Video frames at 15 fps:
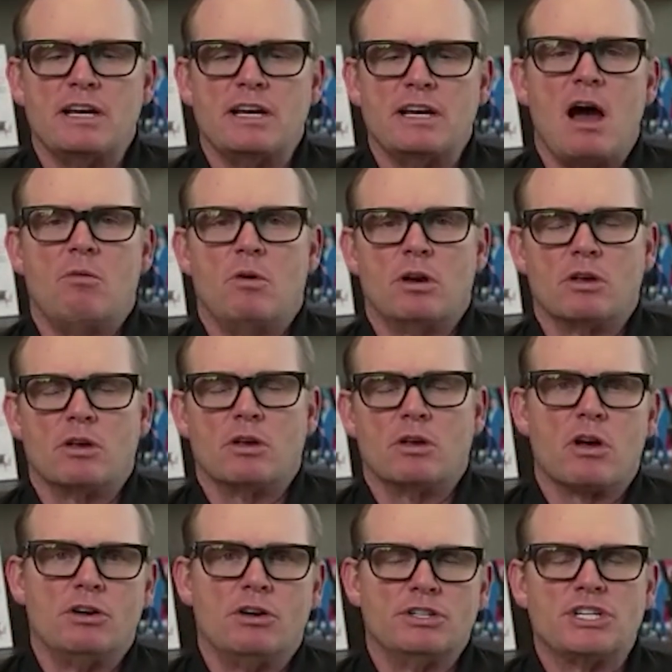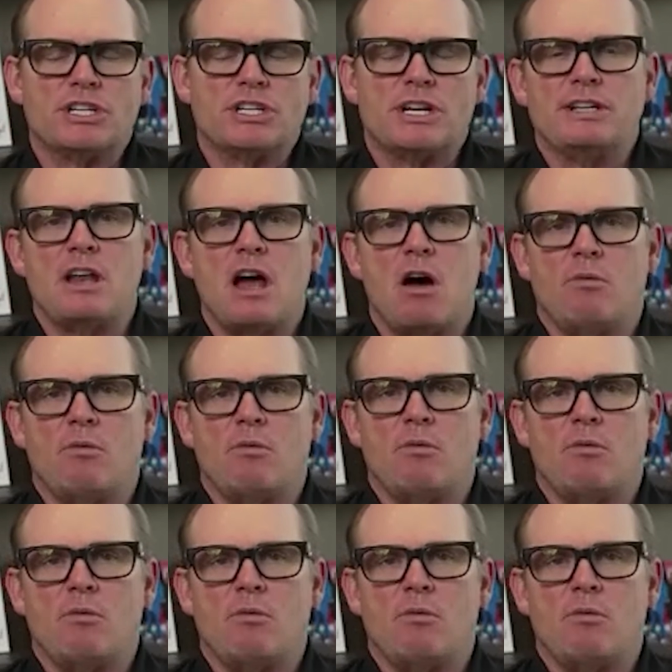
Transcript: I did not want to go to college, and I did not